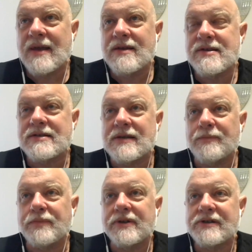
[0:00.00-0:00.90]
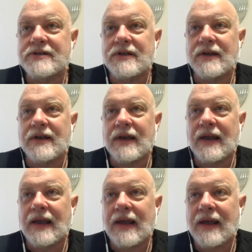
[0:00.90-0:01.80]
simplistic
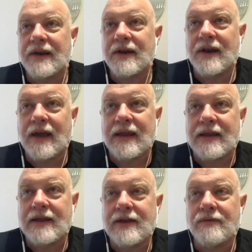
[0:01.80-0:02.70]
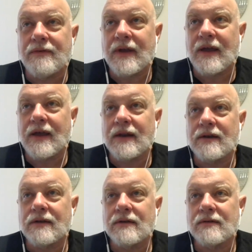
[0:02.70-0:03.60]
and naive
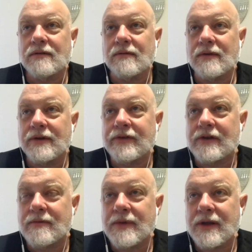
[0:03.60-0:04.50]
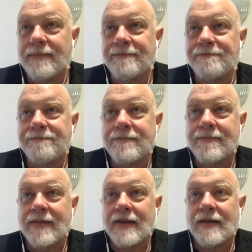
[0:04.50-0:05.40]
and, oh, listen to me,
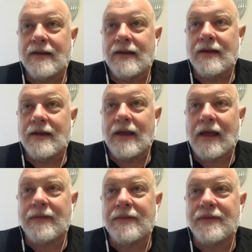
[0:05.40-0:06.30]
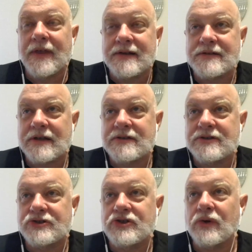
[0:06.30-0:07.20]
and things I
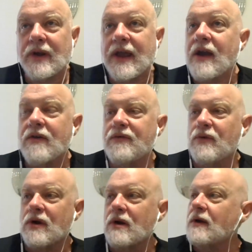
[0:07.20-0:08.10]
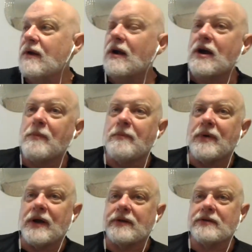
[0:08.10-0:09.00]
just don't care for,
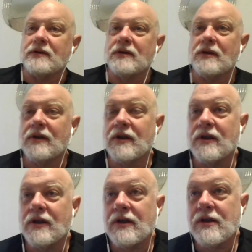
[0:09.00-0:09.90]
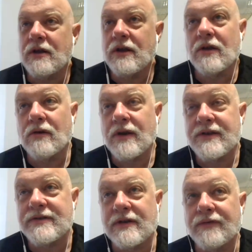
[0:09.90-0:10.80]
but you know,
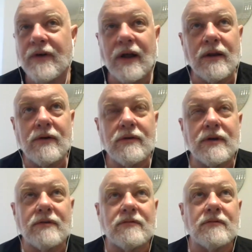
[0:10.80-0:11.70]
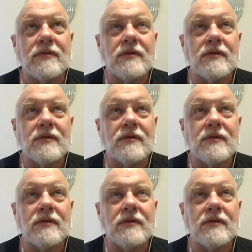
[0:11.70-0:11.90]
easy to follow and